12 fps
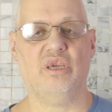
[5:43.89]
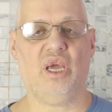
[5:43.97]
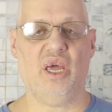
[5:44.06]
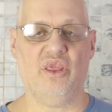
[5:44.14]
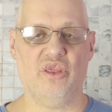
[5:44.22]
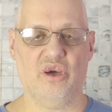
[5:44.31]

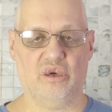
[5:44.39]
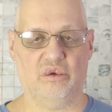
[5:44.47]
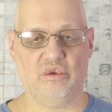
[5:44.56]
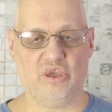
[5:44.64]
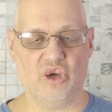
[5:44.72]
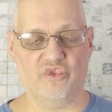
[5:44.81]
and they'll
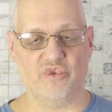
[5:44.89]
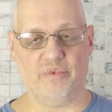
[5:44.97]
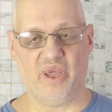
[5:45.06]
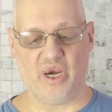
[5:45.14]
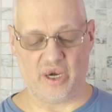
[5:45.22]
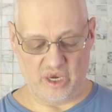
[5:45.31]
go from
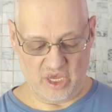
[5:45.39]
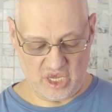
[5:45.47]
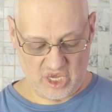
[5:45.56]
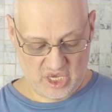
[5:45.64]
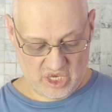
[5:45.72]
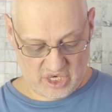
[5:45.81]
there.
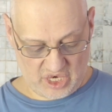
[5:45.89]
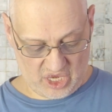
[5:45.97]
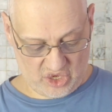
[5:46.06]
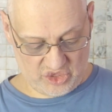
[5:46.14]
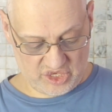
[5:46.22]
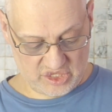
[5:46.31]

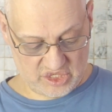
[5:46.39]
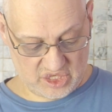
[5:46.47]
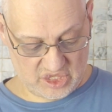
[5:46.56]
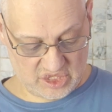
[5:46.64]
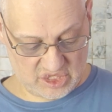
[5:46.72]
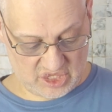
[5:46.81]
Now, this
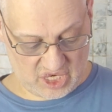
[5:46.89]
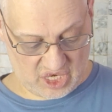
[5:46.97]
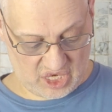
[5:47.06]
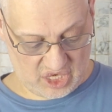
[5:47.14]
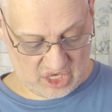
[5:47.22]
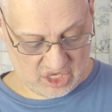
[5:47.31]
does
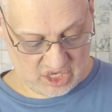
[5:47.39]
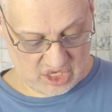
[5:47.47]
say